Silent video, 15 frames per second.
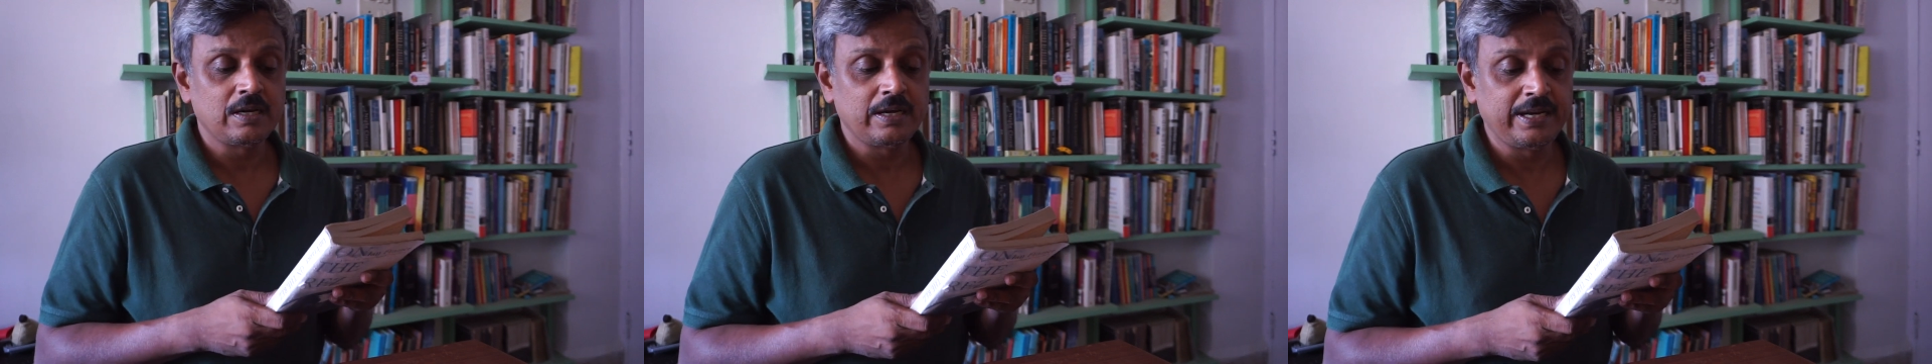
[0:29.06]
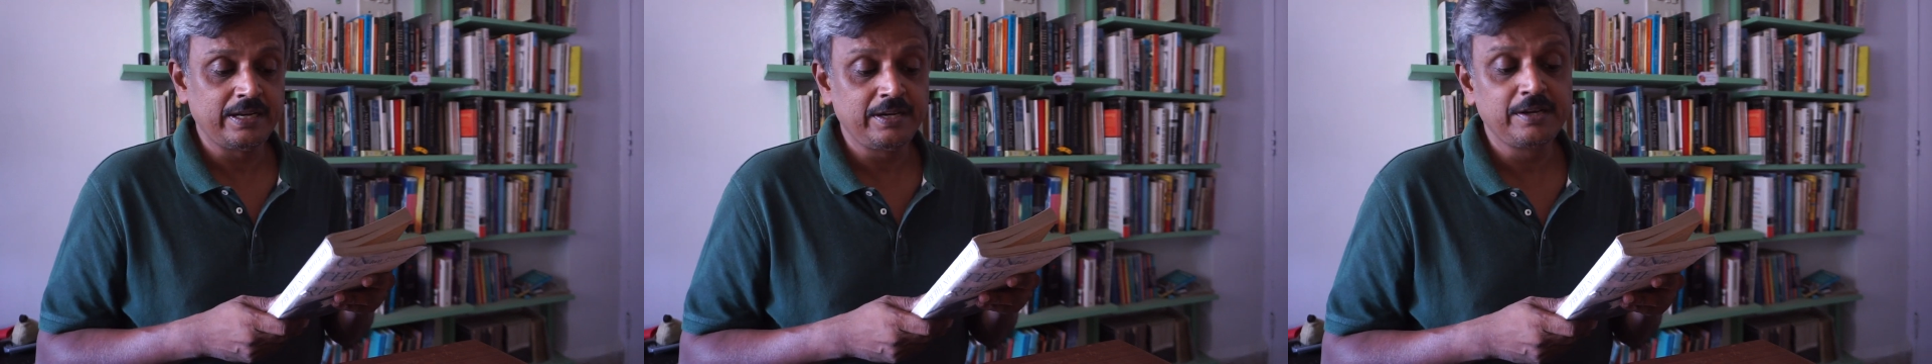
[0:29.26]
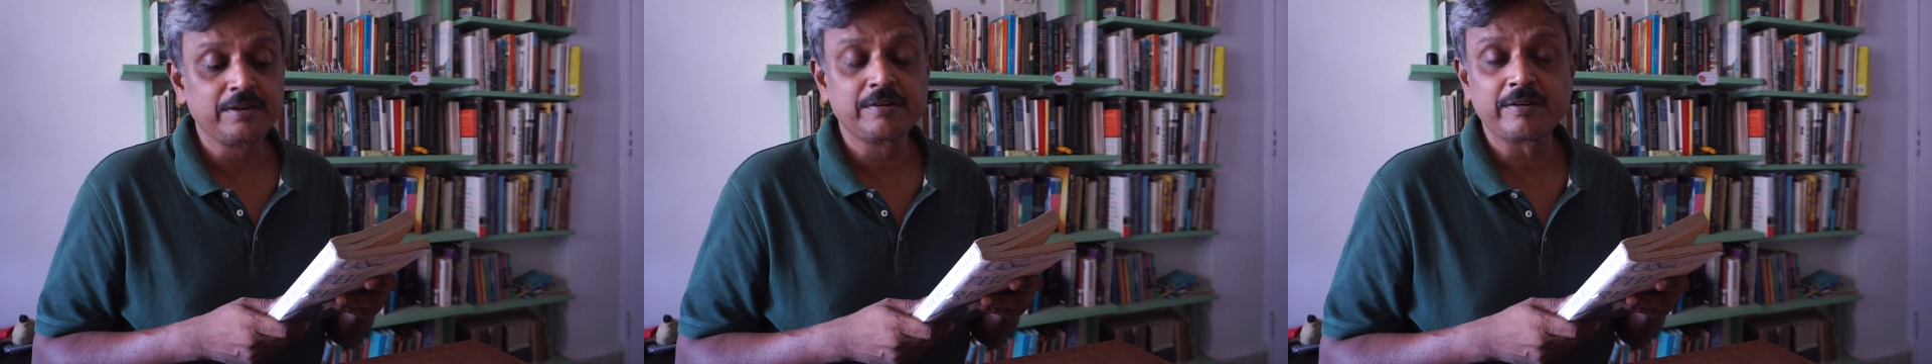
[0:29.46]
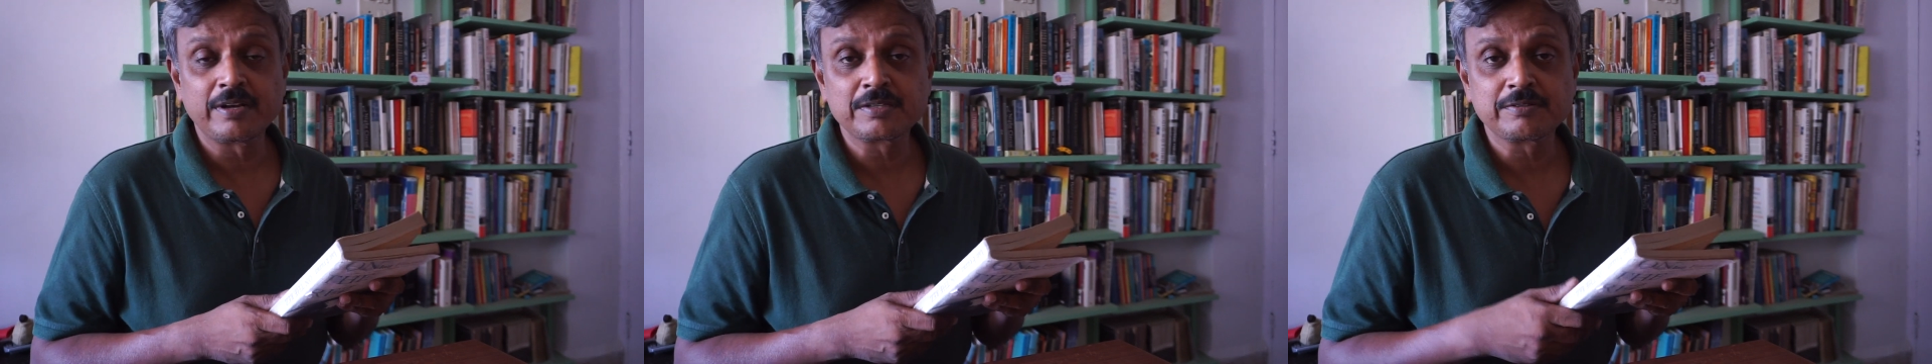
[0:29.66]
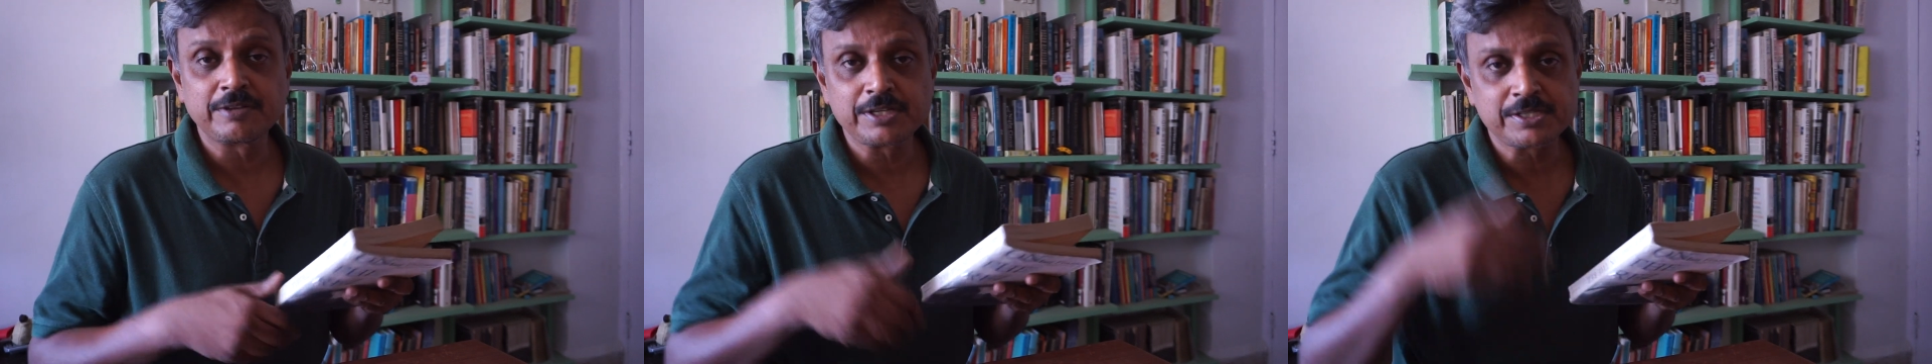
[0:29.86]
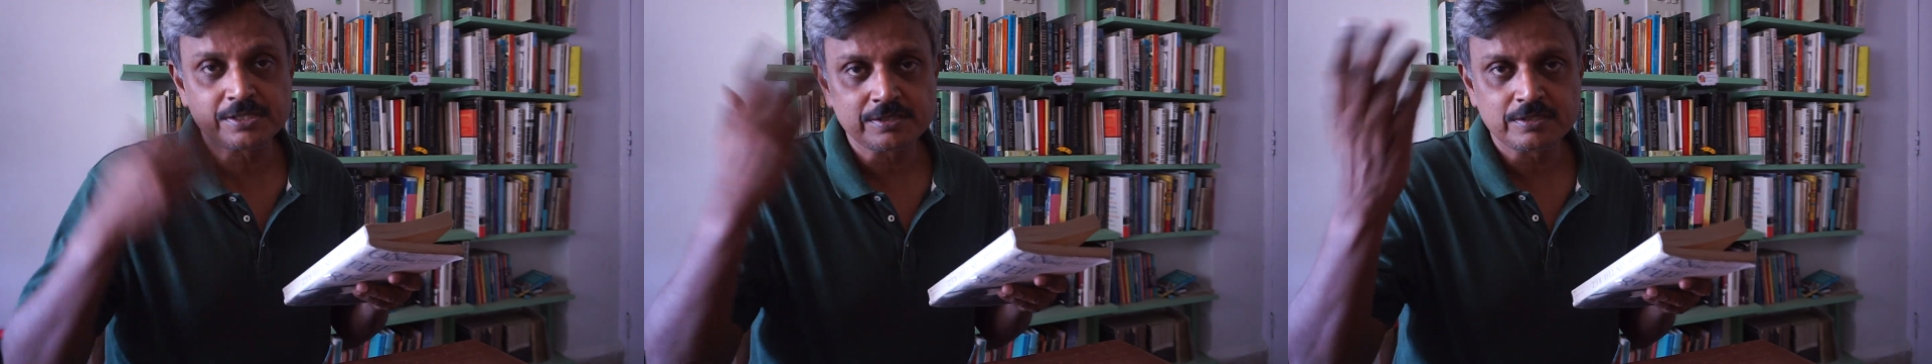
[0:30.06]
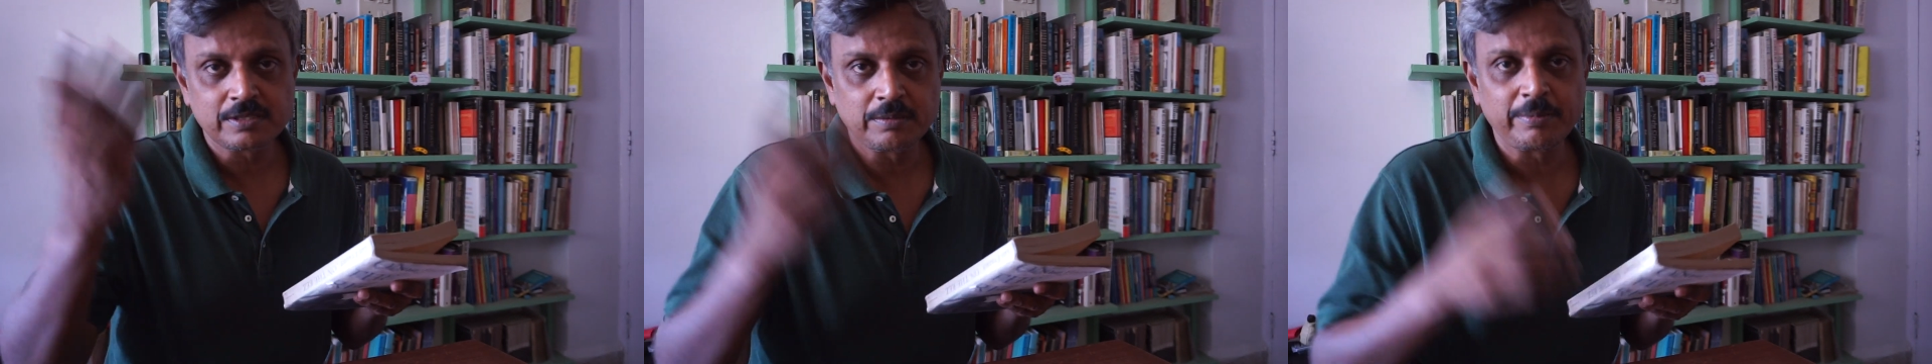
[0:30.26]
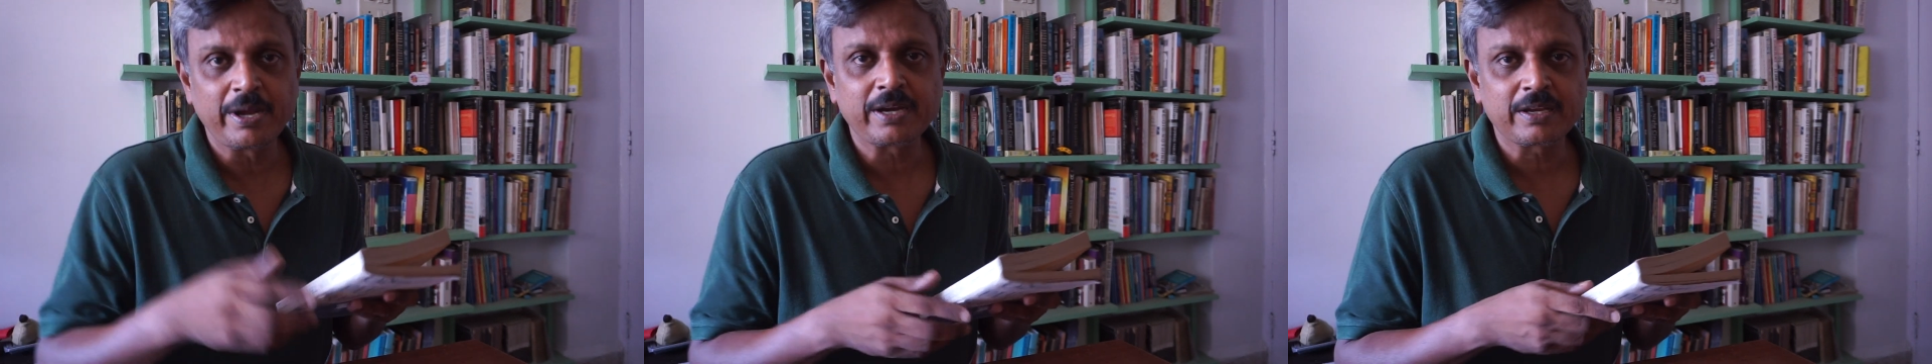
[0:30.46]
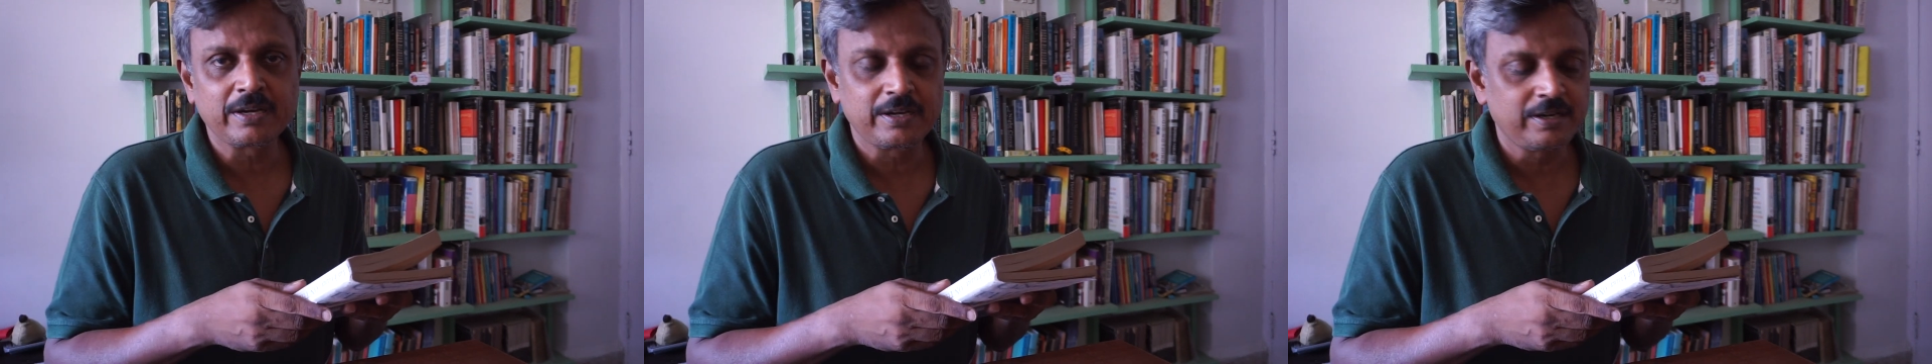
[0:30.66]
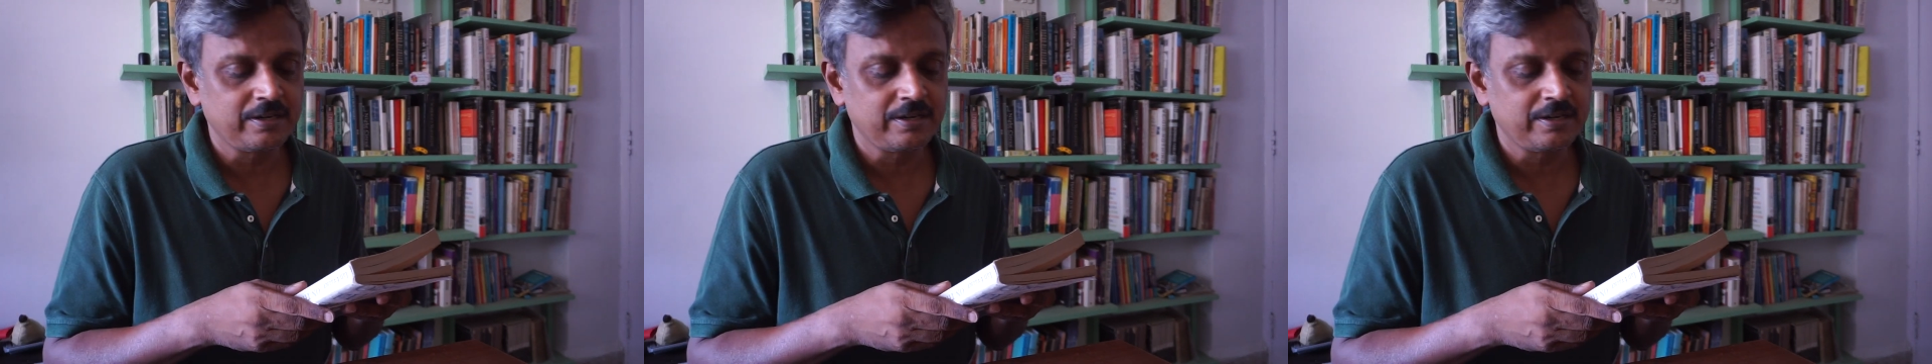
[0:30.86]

Indian reservations, American